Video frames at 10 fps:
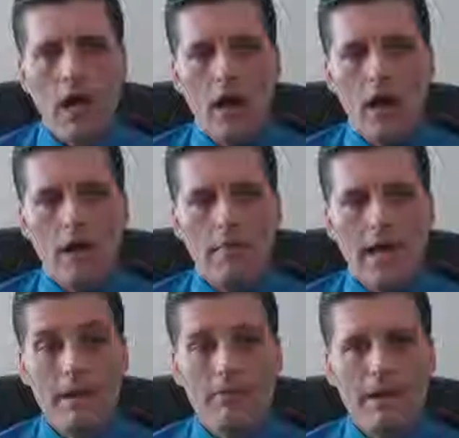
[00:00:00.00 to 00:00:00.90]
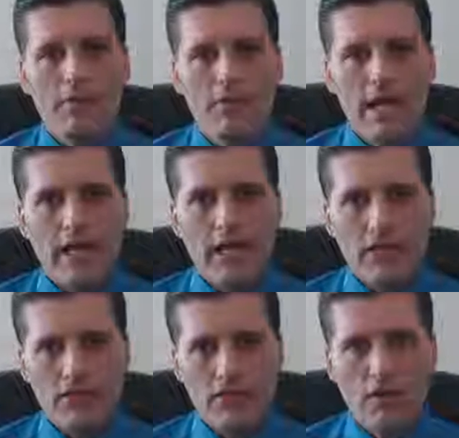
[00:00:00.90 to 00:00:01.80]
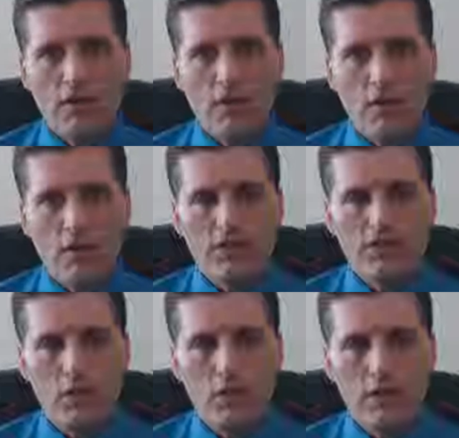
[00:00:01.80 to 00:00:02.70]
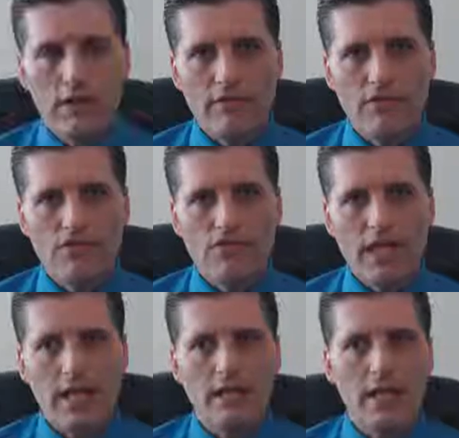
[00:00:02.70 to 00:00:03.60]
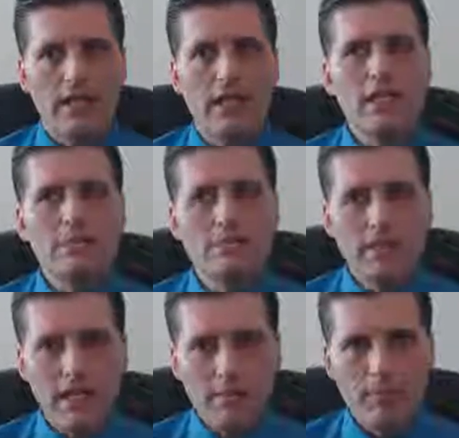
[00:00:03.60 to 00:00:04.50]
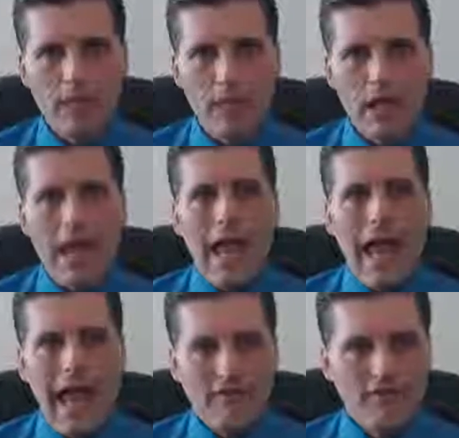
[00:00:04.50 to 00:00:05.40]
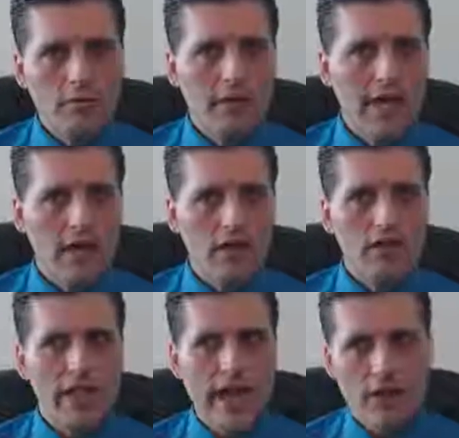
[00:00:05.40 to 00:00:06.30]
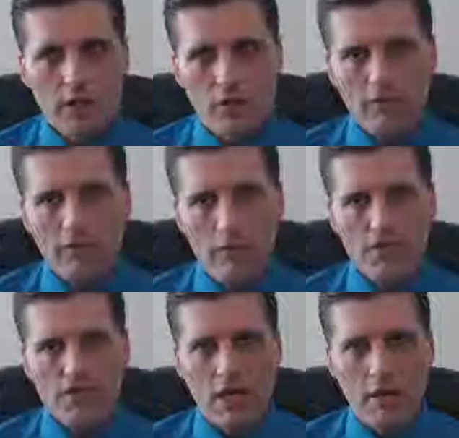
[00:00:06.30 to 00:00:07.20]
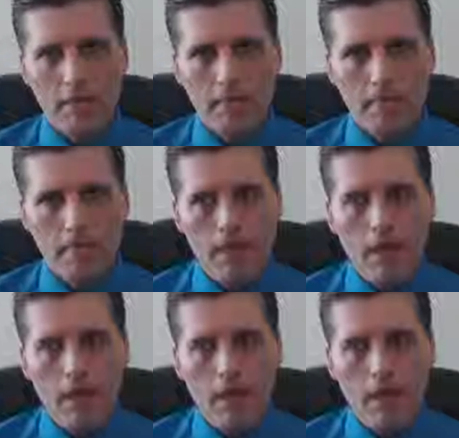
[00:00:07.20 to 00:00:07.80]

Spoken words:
And Ben Bernanke is another one. So you have to understand that these people have to be held accountable for what is coming.